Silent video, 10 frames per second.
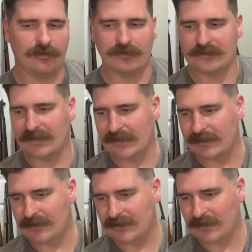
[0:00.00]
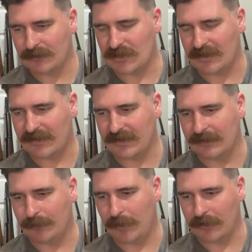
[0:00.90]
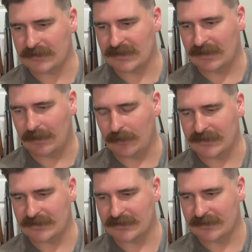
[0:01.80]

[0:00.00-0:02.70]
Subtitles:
There's like I'm trying to think of the parts kit I always